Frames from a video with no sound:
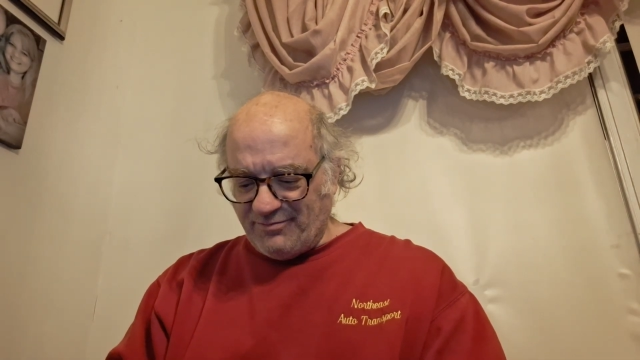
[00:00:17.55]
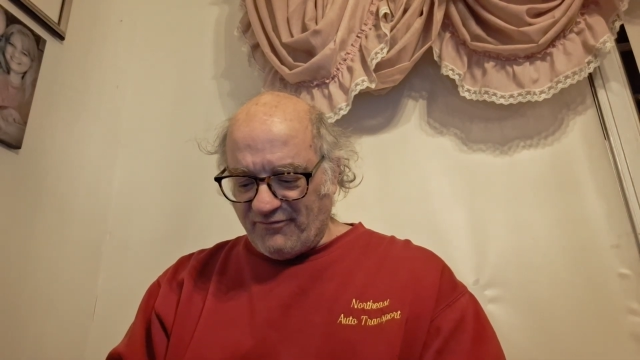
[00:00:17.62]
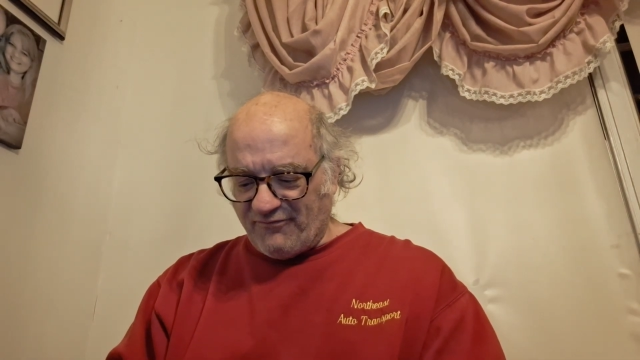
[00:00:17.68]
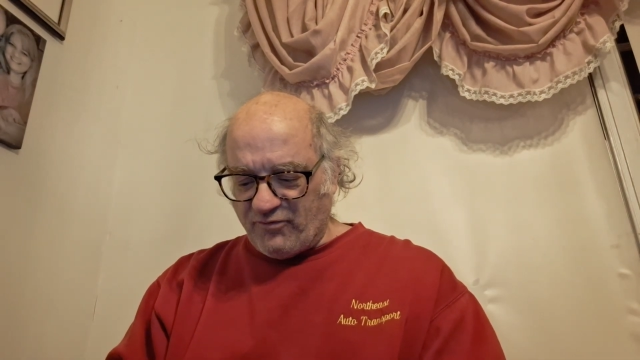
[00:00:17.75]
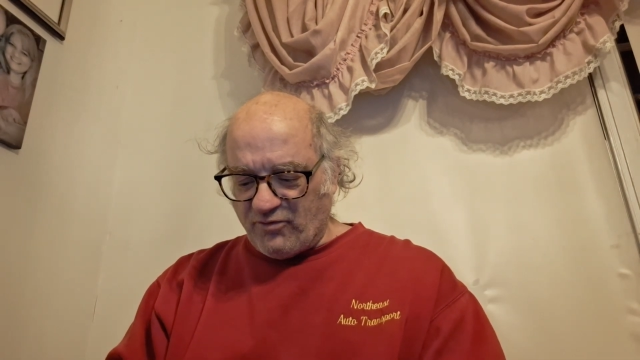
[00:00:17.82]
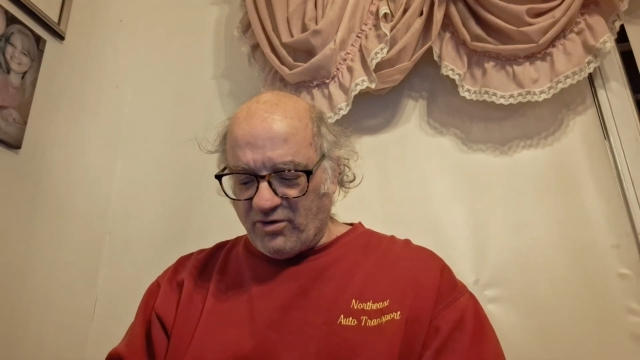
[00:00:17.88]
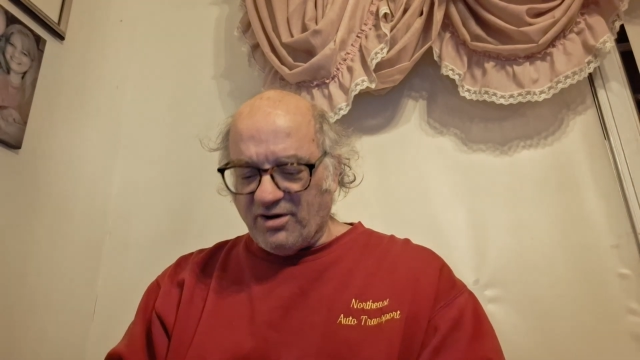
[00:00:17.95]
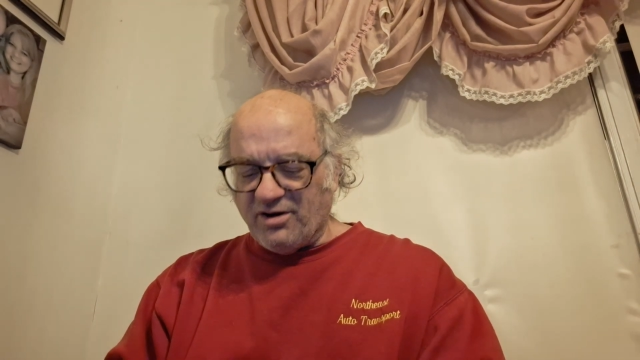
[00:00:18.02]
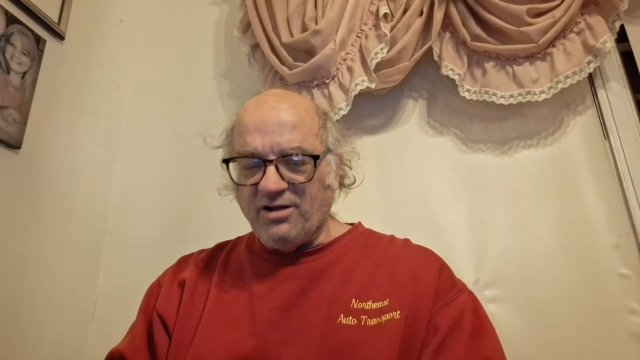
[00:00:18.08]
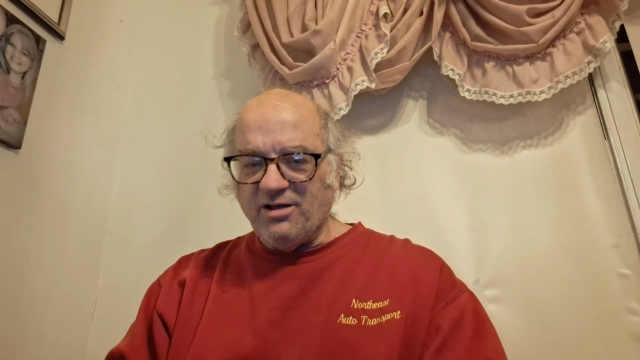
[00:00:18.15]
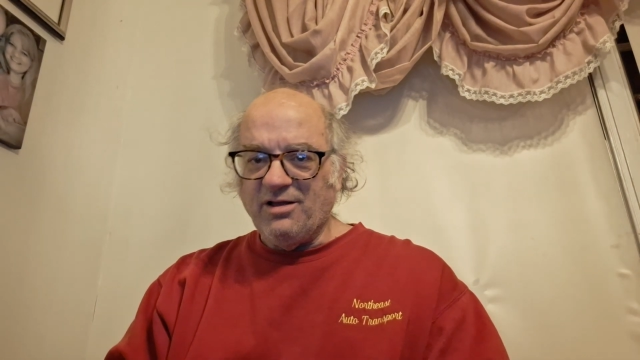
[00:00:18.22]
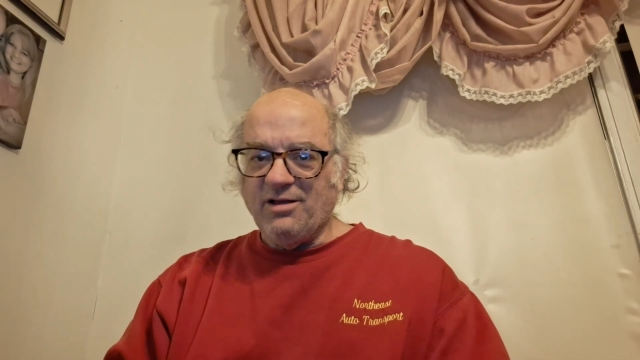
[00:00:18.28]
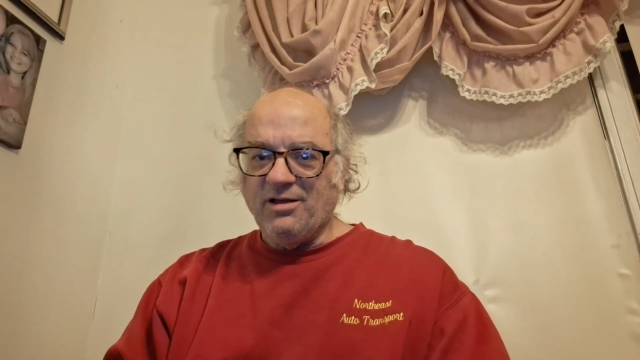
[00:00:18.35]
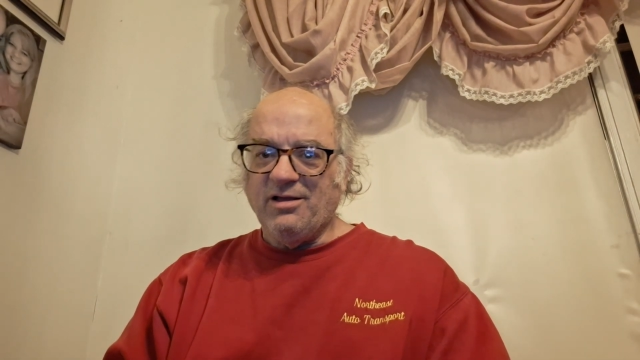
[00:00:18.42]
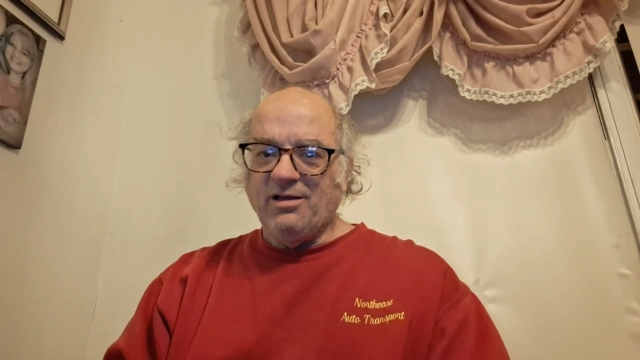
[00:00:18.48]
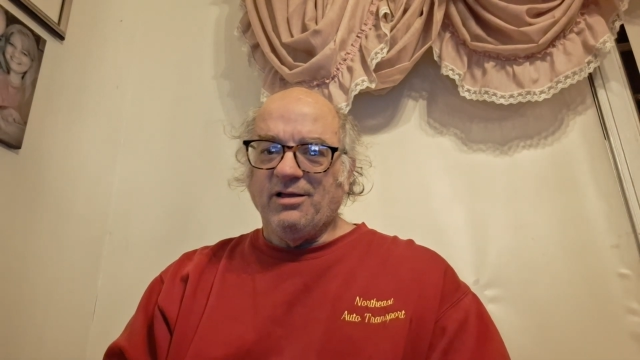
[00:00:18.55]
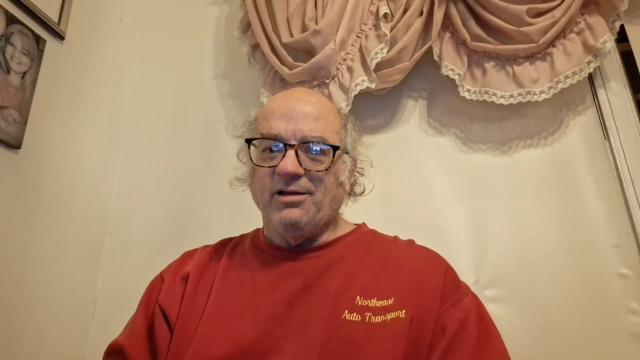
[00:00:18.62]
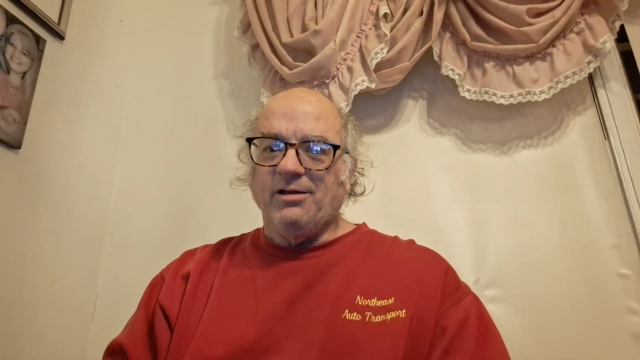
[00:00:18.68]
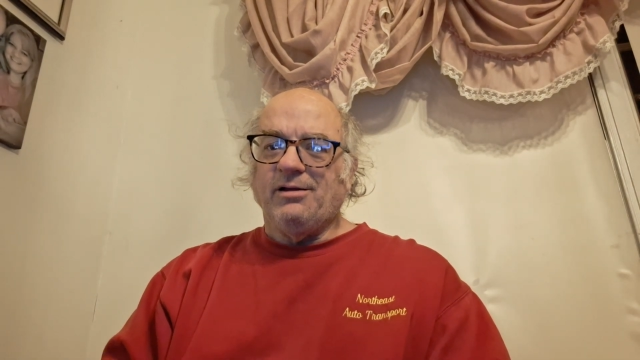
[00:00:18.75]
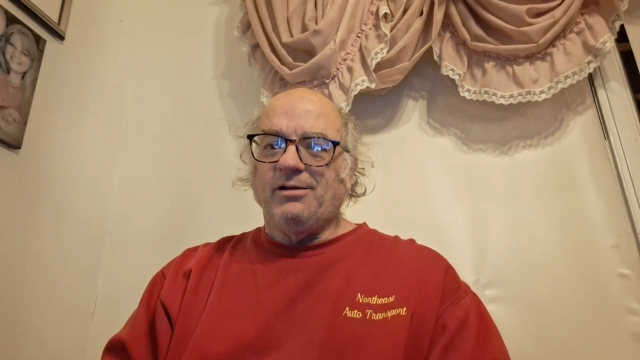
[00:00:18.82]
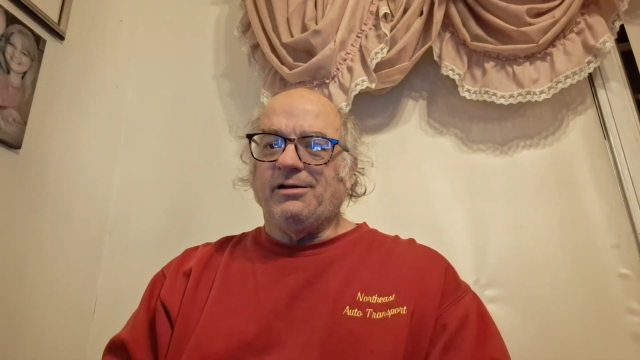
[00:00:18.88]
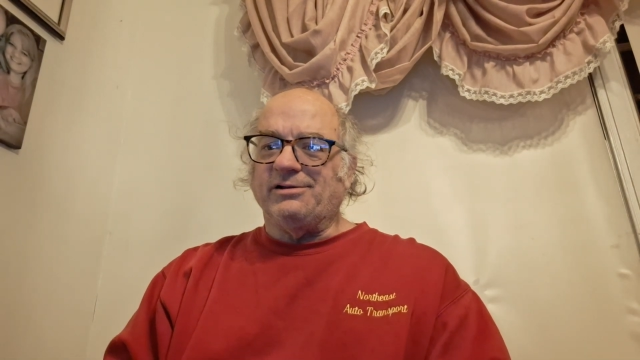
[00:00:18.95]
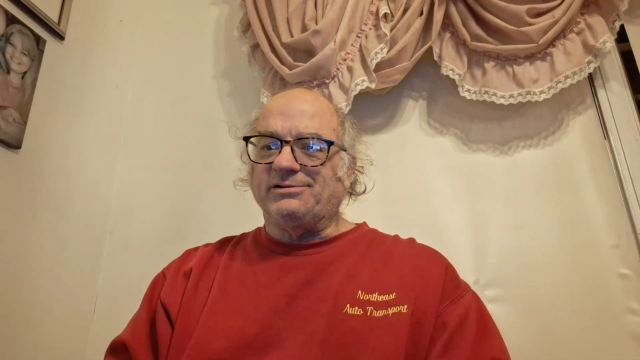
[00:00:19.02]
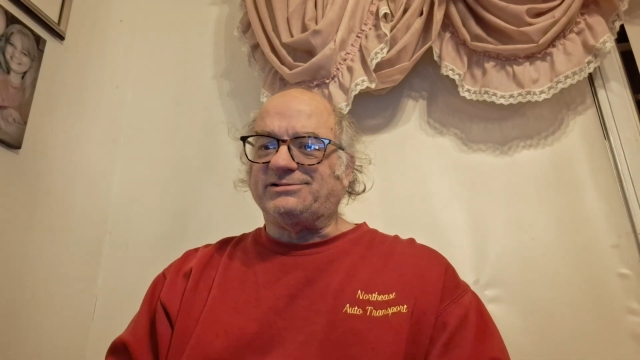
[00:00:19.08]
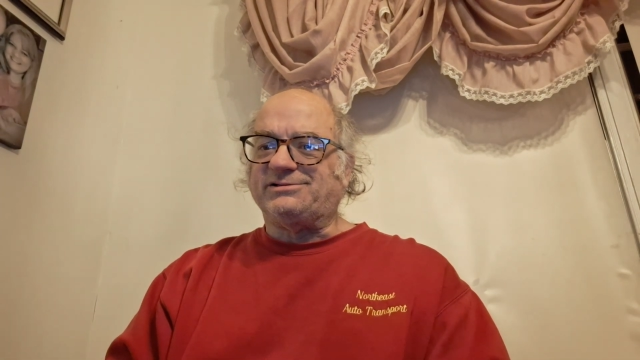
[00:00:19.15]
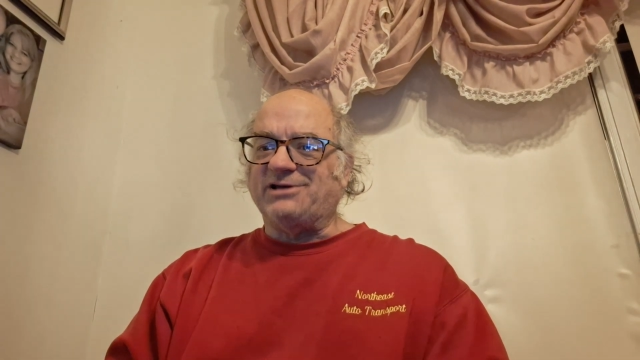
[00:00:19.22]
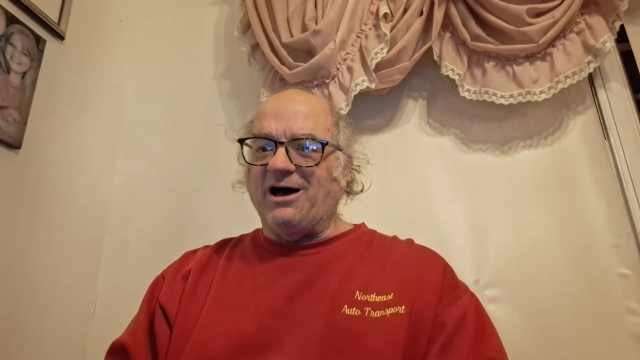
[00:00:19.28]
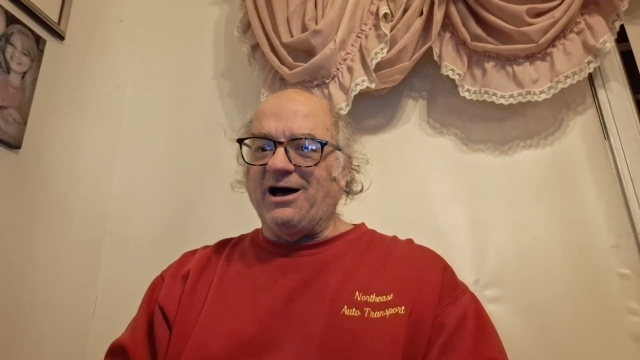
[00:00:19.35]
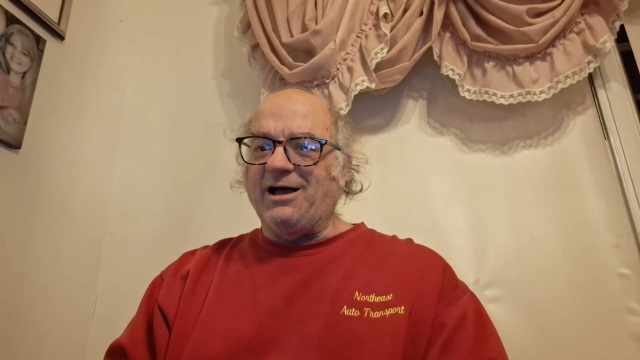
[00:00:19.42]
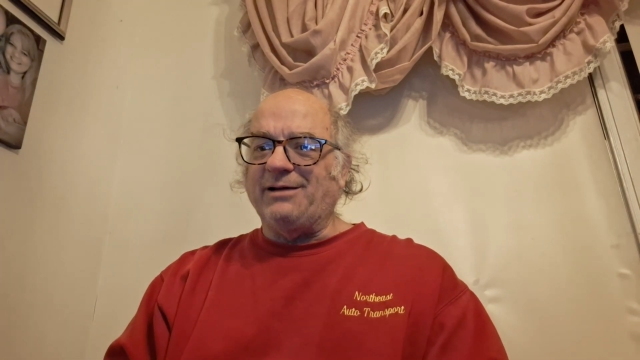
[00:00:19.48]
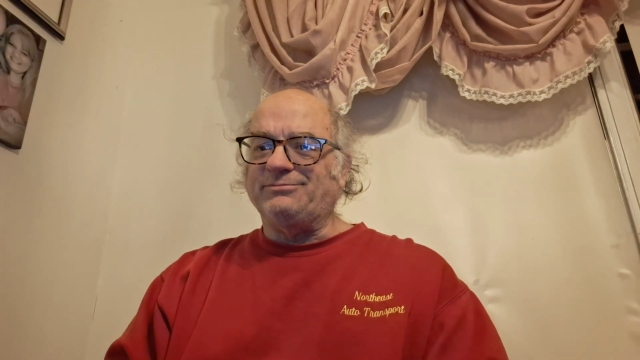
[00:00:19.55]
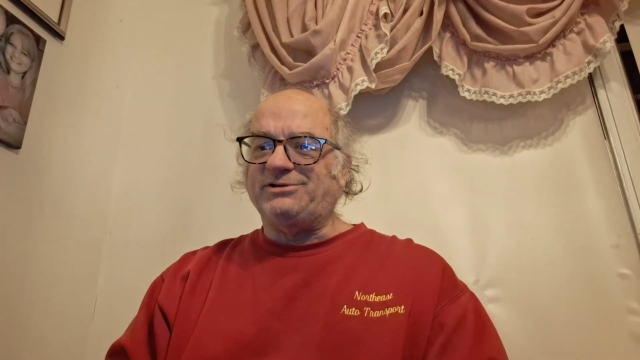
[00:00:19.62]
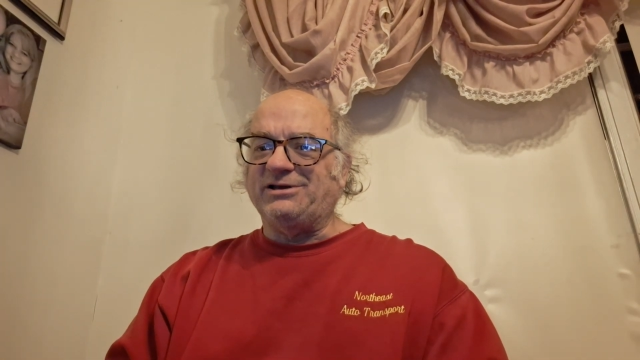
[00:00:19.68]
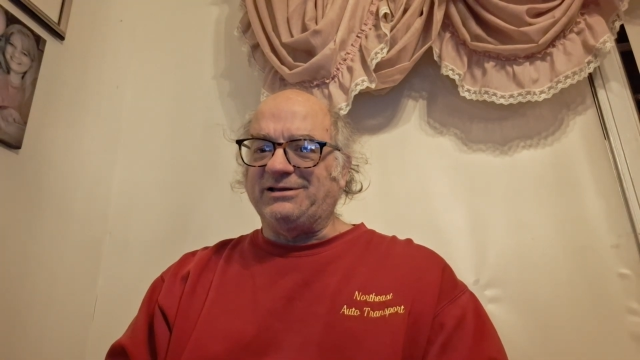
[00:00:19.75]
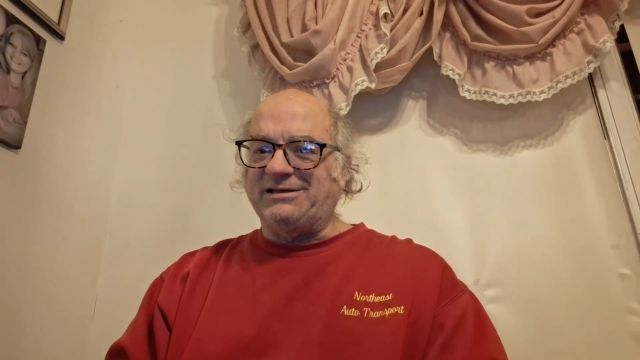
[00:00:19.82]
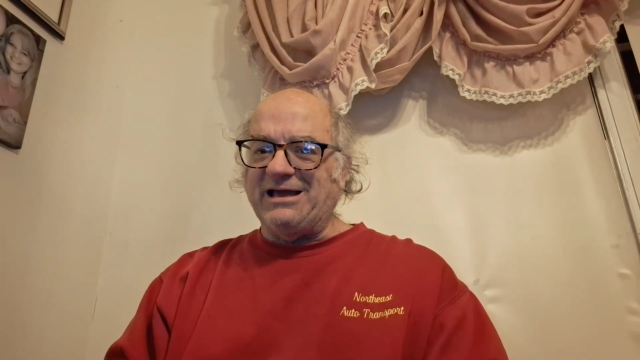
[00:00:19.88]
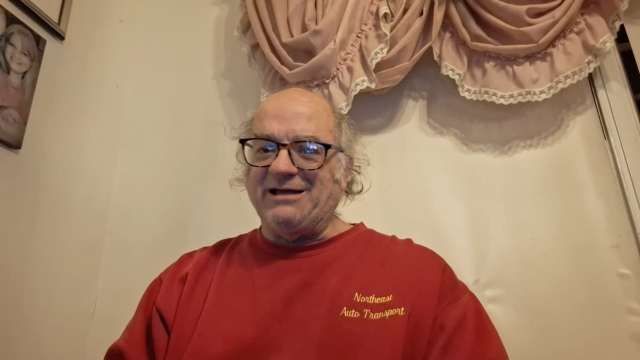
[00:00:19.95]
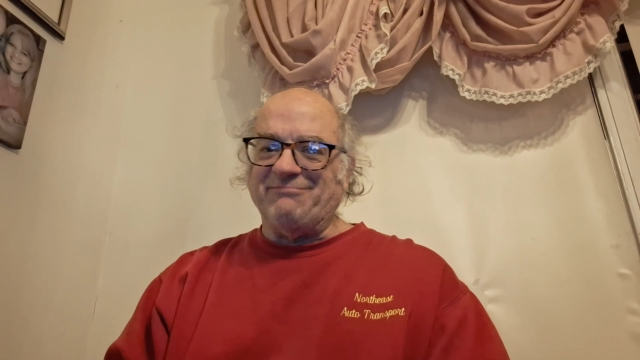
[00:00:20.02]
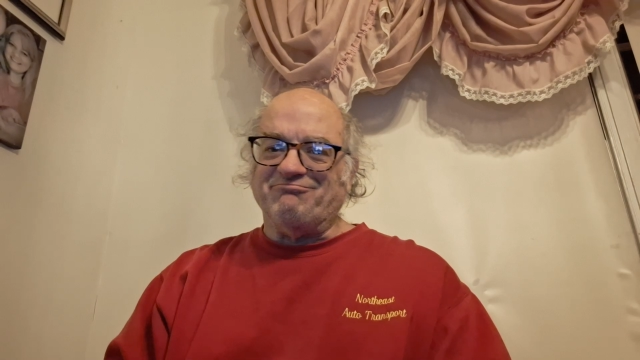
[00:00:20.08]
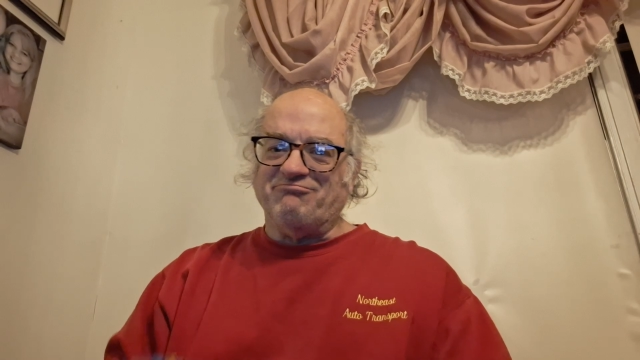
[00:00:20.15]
before. It's time to get